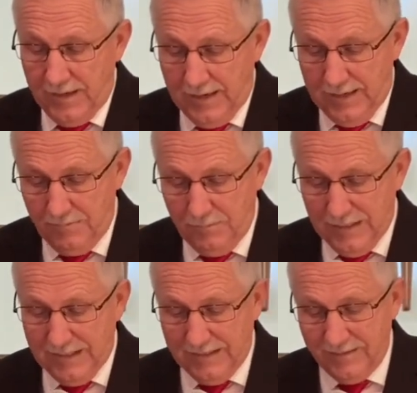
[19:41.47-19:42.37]
It
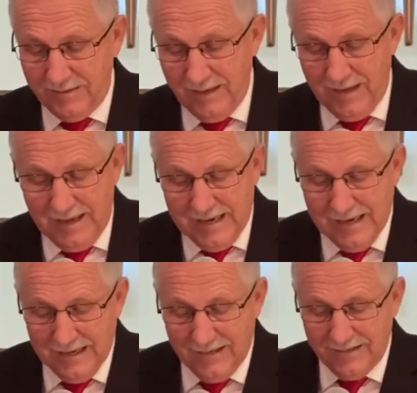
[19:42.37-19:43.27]
means he
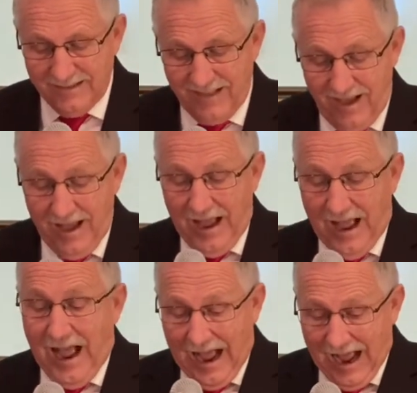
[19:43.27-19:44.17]
is the
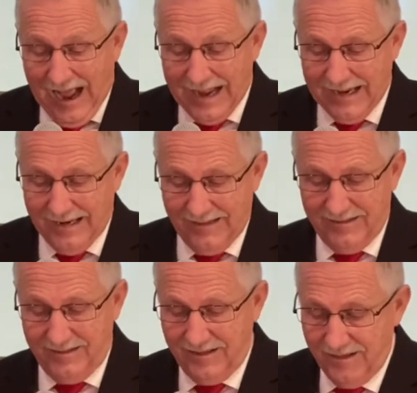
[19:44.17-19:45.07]
highest